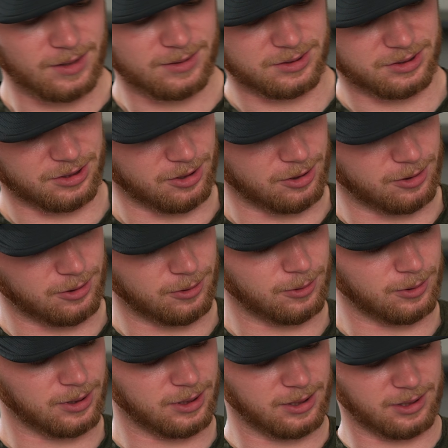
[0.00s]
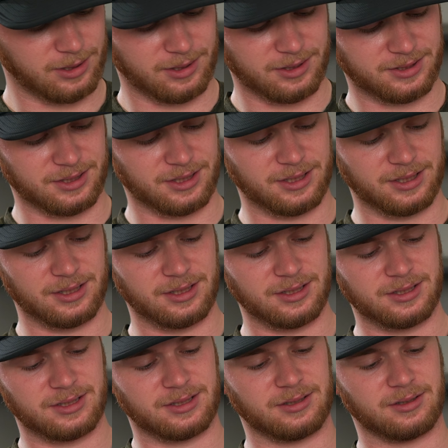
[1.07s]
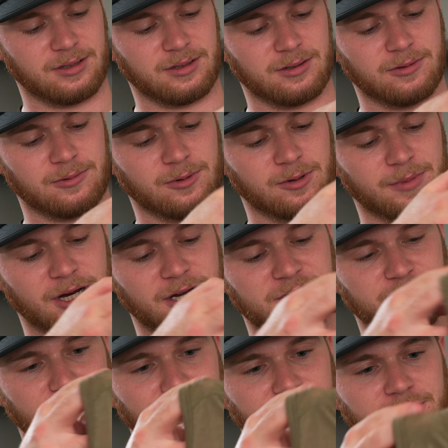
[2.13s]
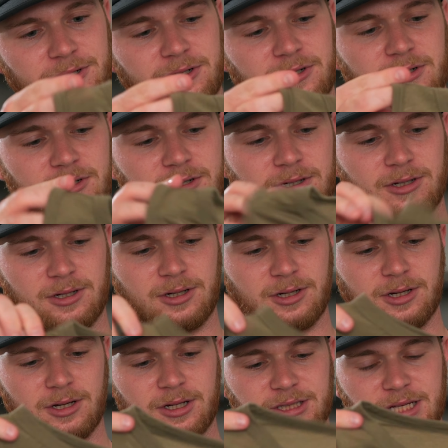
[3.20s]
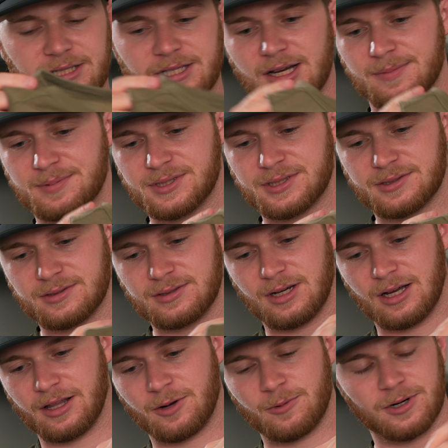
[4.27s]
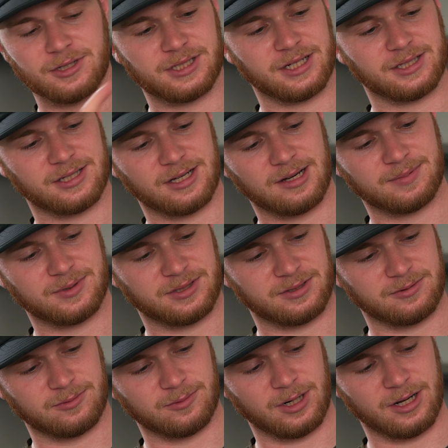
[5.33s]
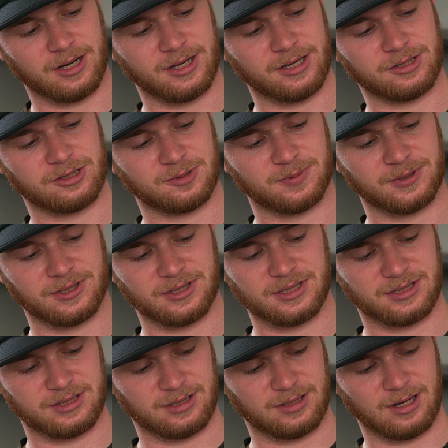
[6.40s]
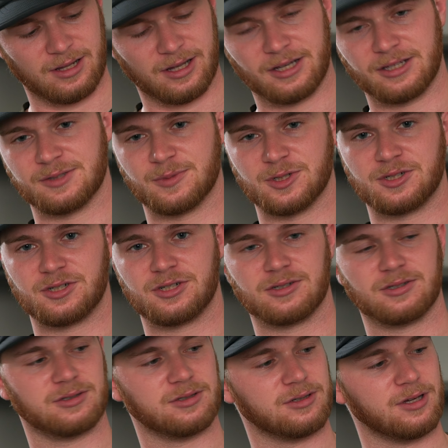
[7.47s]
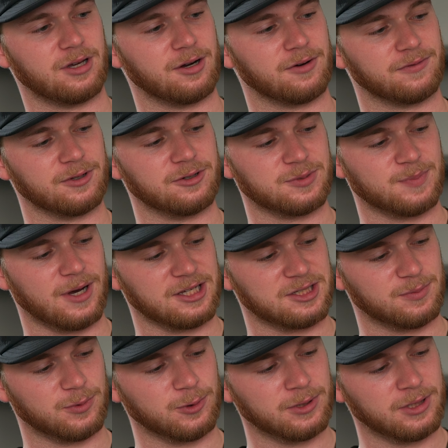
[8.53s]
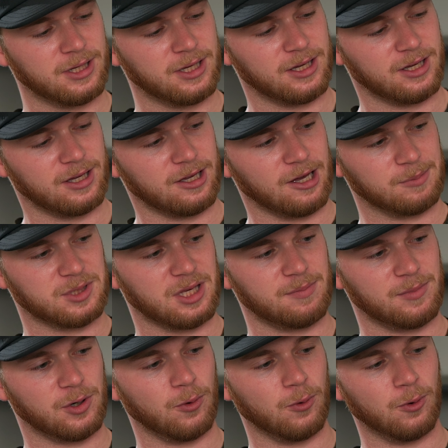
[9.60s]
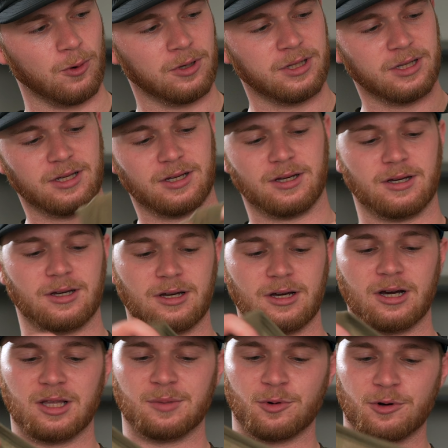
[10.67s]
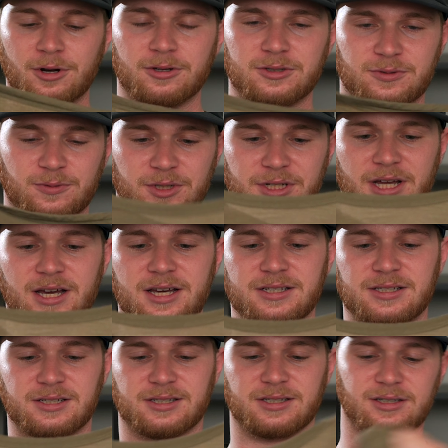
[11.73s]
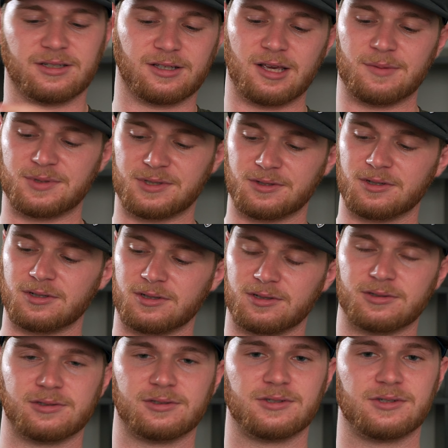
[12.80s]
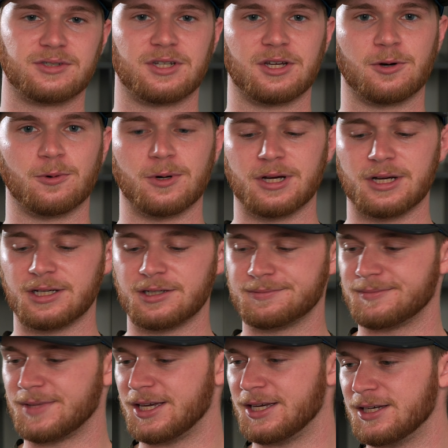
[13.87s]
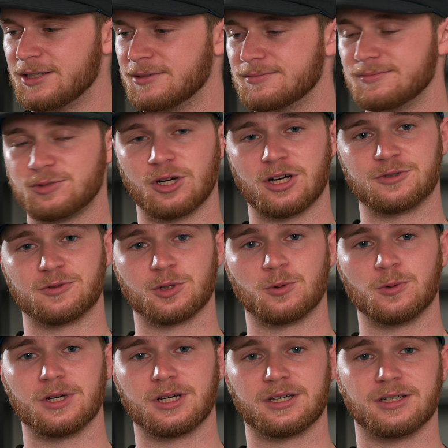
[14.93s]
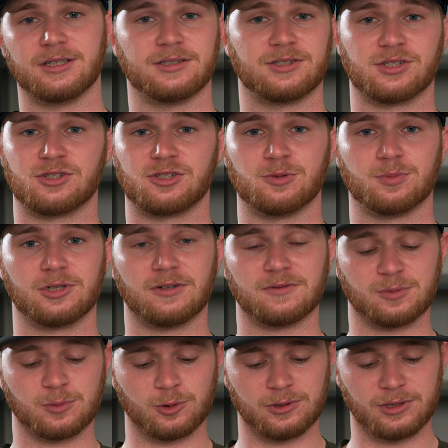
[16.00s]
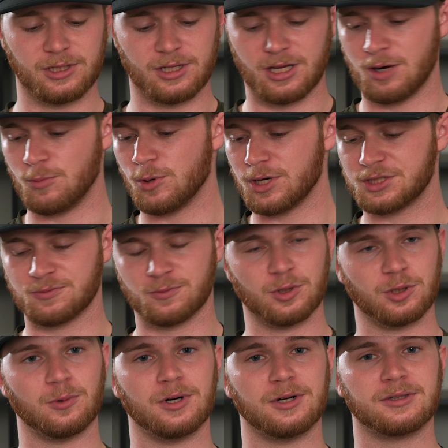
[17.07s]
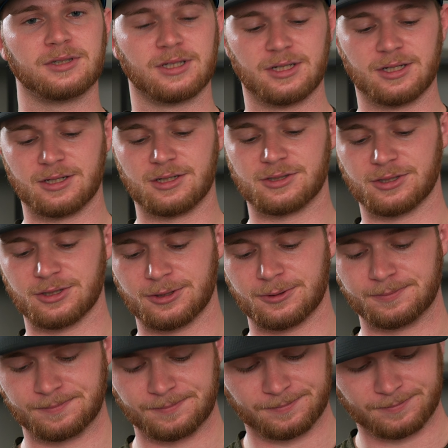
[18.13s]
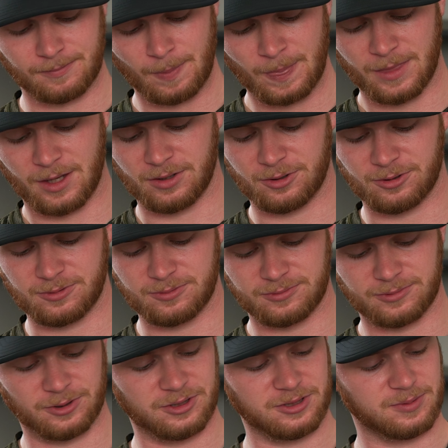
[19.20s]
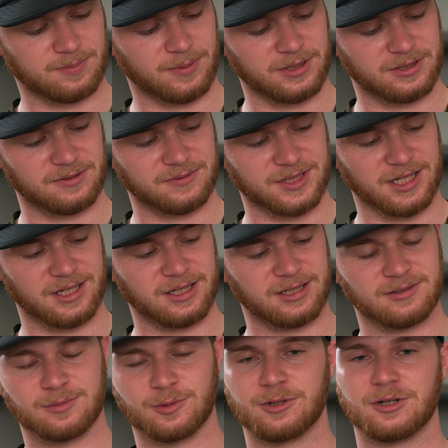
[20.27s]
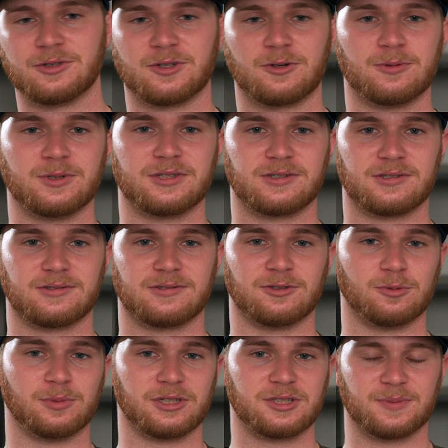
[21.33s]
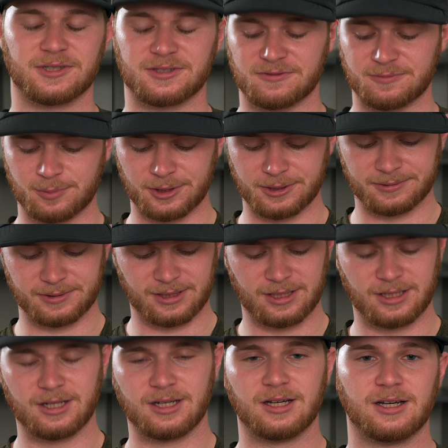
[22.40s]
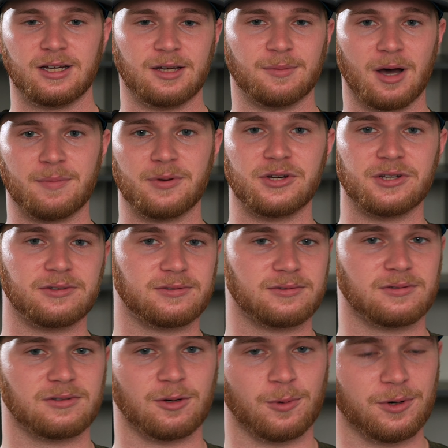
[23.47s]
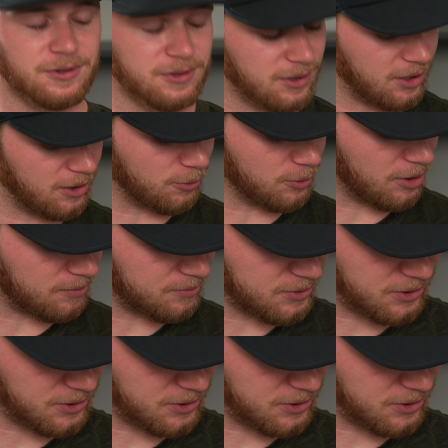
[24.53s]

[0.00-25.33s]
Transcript: So this is one of my icebreaker tank tops. I like wearing tank tops when I hike just because I like as much airflow as possible. Helps keep me cool. The merino is really nice. Keeps the stink away and dries really quick, and it's just super comfortable and wicks really well. So they're a little on the expensive side. Merino's always a little bit expensive, but in my opinion, they're worth it and they hold up.